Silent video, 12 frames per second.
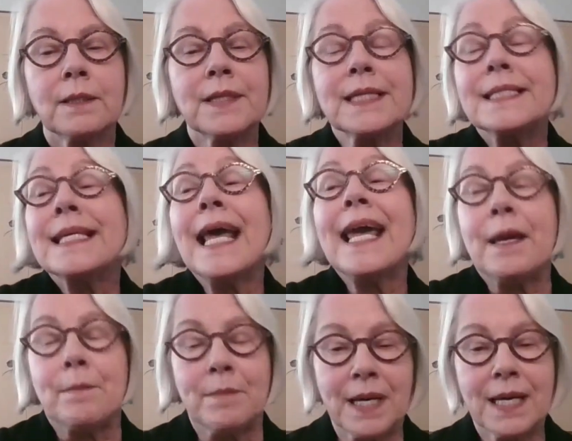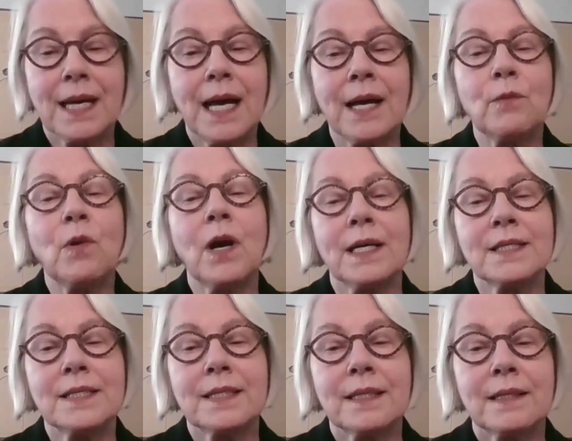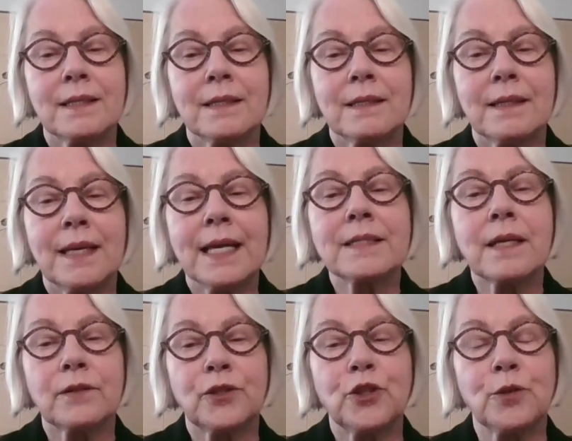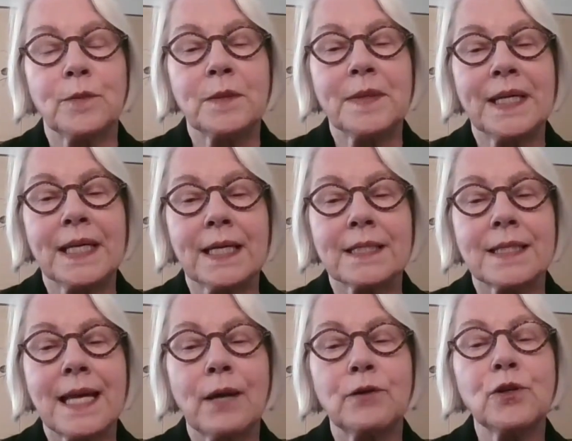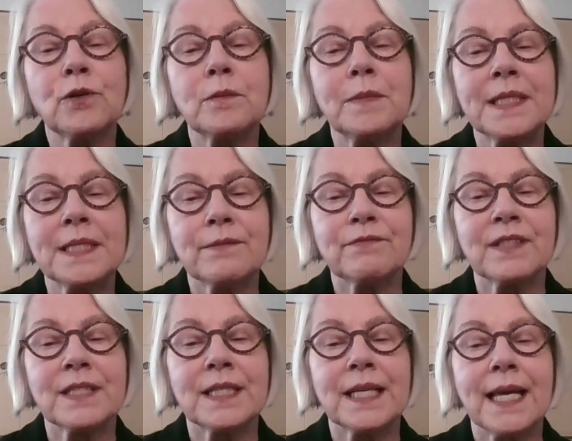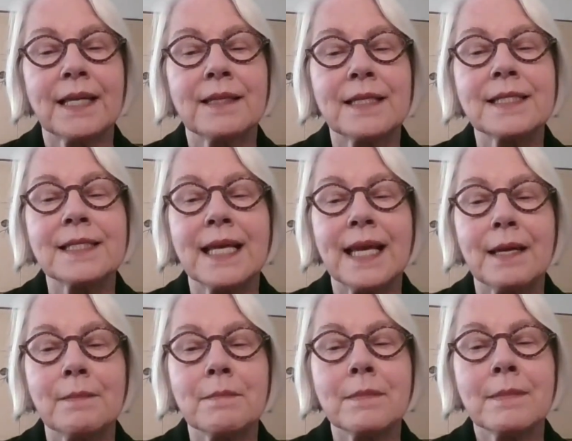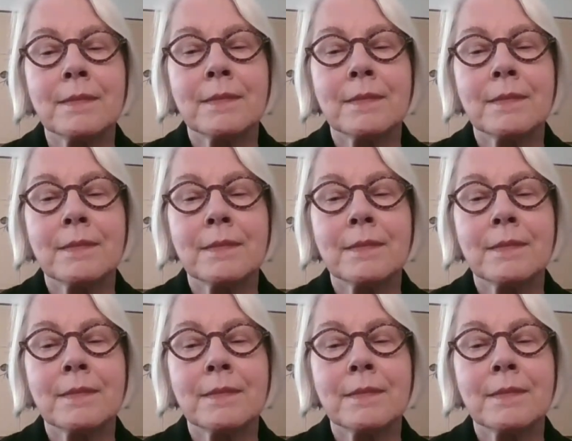the same I was as other human beings, how you can be different and the same